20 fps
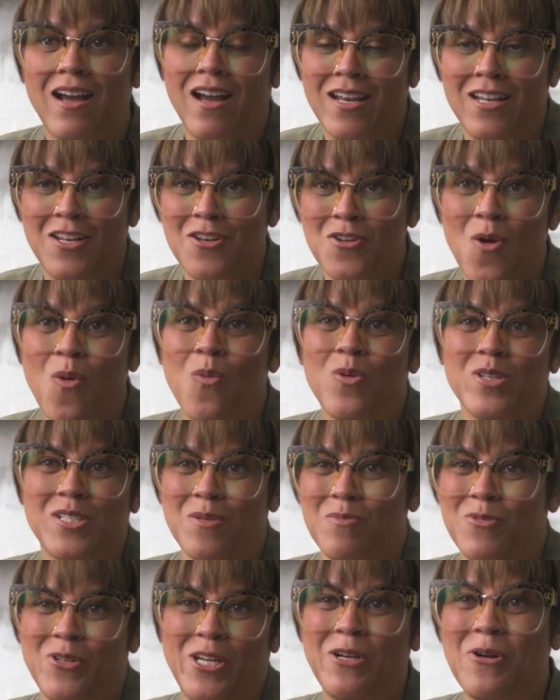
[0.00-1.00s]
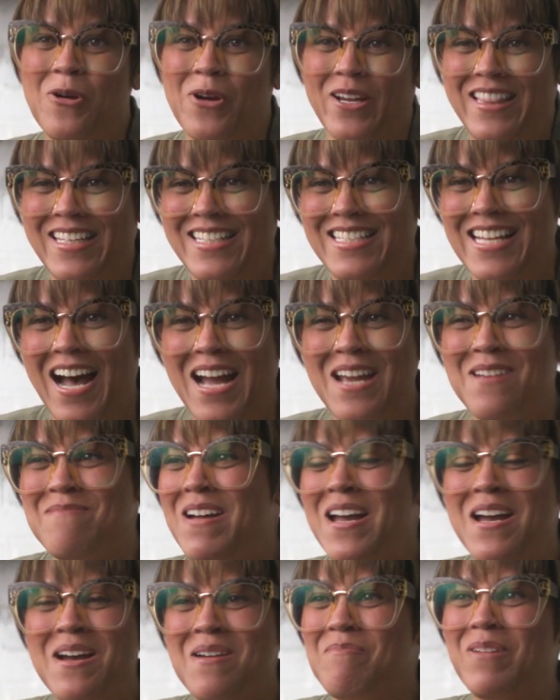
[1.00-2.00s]
I didn't know it was the Marine Corps at the time,
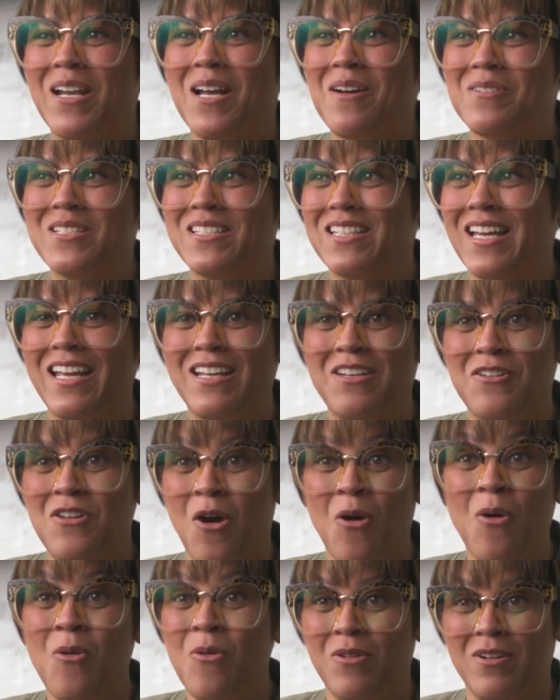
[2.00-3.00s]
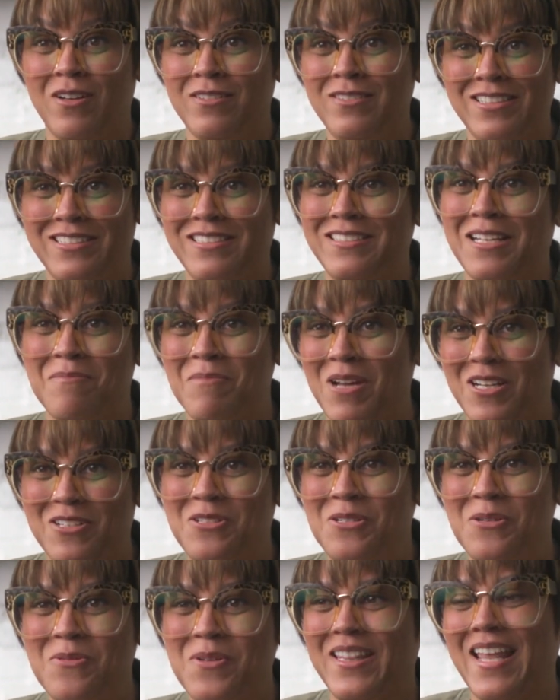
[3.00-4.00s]
but I was like, no, goodness, I'm not
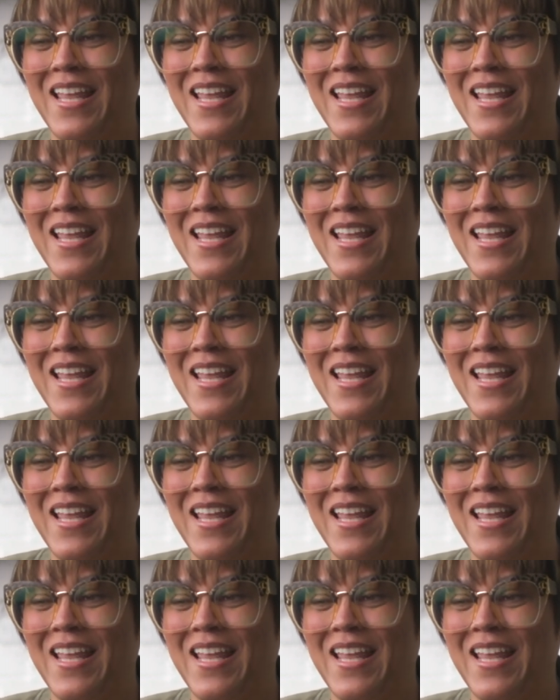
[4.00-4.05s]
doing